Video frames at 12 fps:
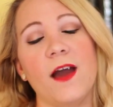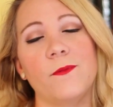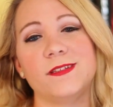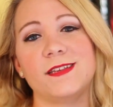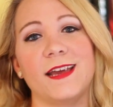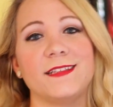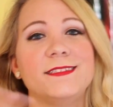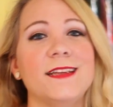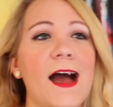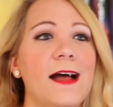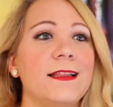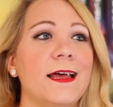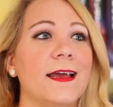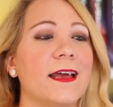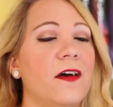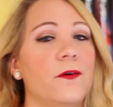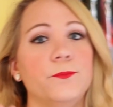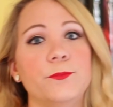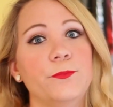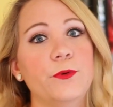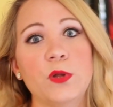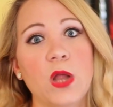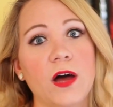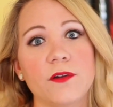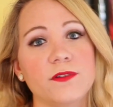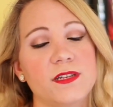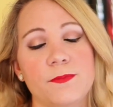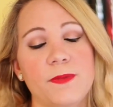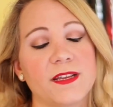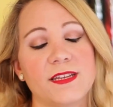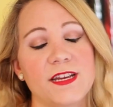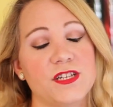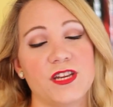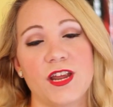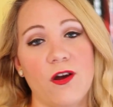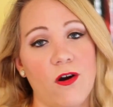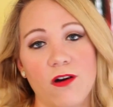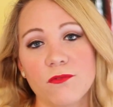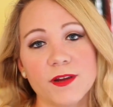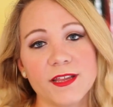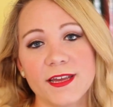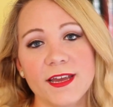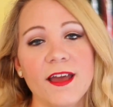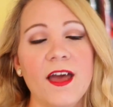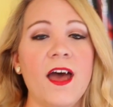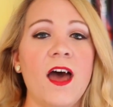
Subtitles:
I would say it's not like a Mulan depiction at all, really.